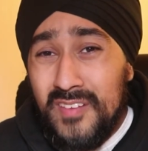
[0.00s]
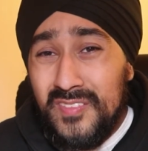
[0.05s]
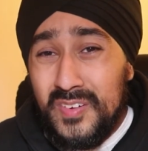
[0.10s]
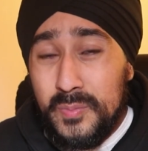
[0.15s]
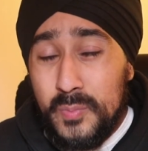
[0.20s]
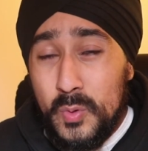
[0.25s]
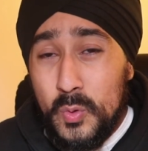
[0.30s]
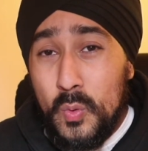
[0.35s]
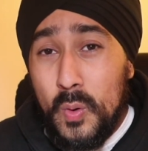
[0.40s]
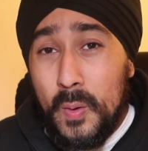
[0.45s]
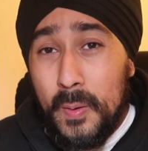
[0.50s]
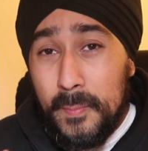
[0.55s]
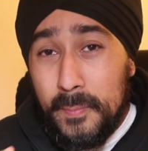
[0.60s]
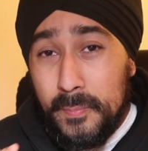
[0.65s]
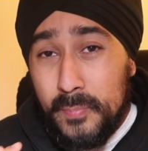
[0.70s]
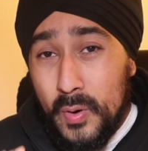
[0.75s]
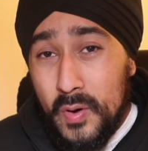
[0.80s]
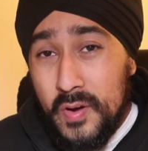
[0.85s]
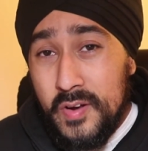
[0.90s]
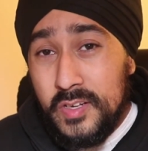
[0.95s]
for more
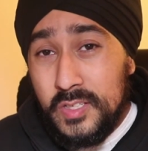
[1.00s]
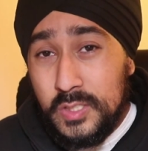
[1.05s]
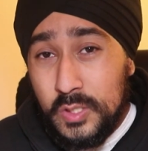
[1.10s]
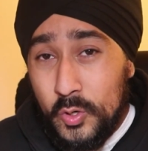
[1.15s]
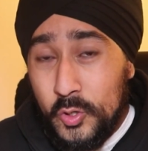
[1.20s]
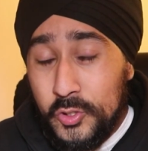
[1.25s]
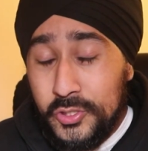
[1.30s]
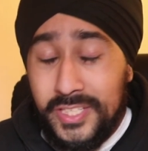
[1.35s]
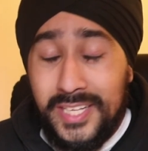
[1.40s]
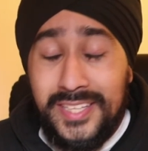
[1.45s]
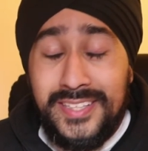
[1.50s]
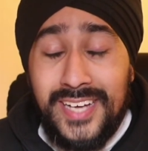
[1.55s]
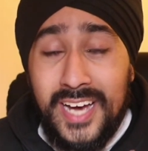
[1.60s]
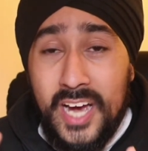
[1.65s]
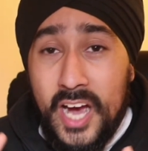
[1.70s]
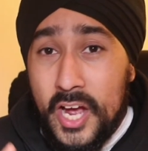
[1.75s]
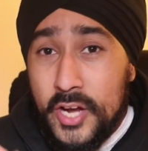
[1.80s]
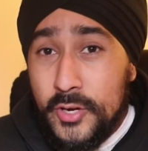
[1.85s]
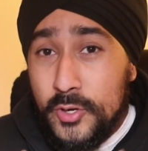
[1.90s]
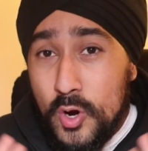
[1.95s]
bonus content that
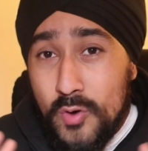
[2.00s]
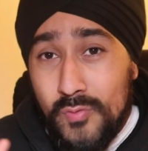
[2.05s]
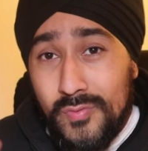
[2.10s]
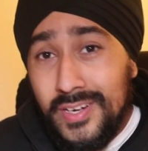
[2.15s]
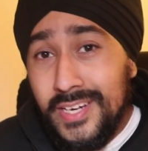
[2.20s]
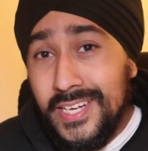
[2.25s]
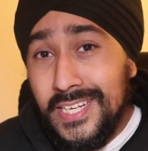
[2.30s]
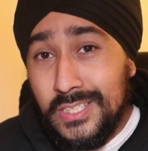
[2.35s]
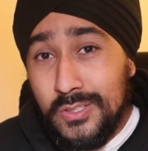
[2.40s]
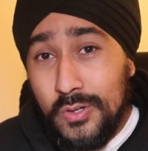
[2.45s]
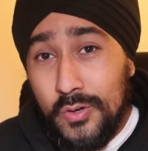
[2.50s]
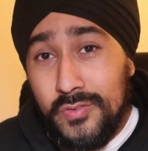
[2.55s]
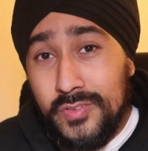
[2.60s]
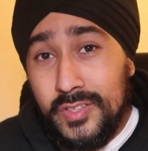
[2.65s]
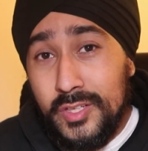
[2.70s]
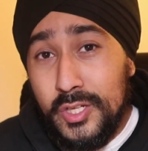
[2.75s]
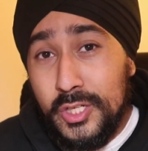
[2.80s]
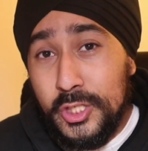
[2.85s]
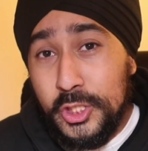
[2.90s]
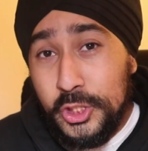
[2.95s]
I don't release on
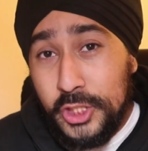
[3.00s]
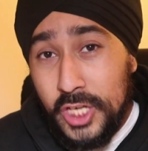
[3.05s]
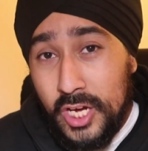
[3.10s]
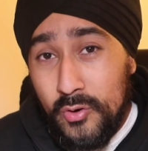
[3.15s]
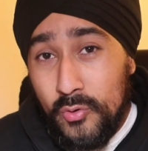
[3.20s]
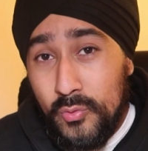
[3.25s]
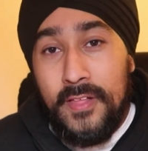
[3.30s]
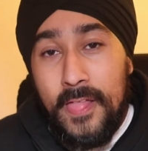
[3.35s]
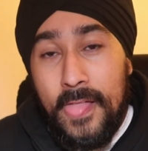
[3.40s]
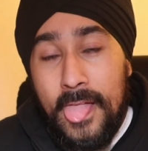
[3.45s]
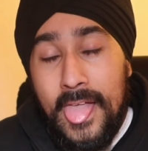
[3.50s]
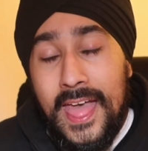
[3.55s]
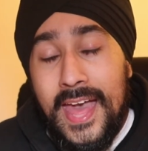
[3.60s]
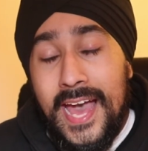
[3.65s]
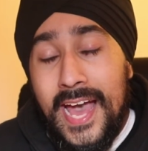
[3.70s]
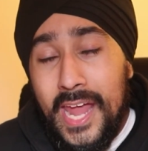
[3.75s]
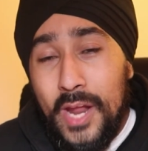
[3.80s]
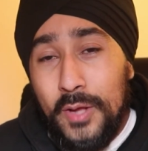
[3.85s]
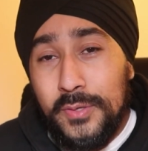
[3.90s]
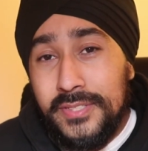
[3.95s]
this channel.
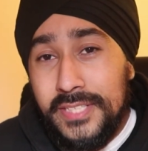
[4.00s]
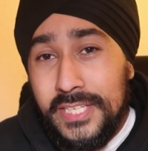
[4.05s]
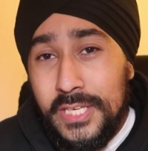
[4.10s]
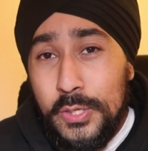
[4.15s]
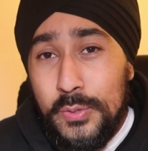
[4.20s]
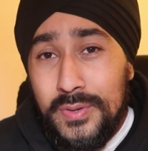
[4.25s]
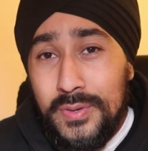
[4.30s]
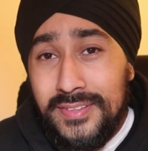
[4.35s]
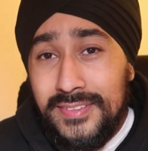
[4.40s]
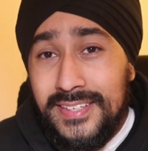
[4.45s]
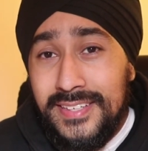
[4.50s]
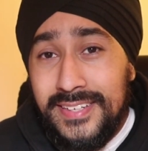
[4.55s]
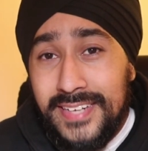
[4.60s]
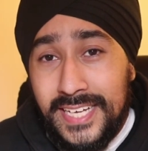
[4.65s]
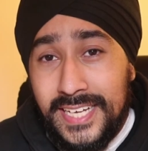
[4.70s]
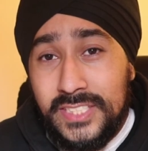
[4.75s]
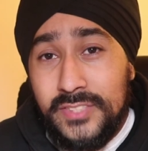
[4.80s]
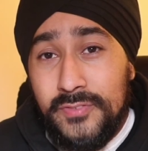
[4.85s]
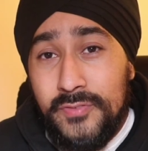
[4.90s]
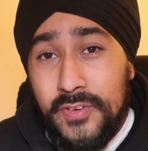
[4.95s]
And I'll see you in the
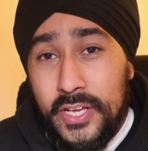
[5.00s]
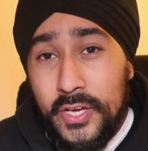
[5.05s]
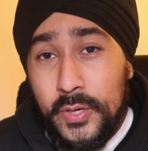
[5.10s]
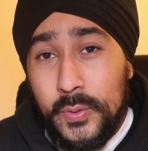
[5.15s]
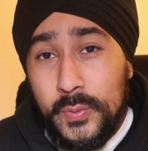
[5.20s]
next video.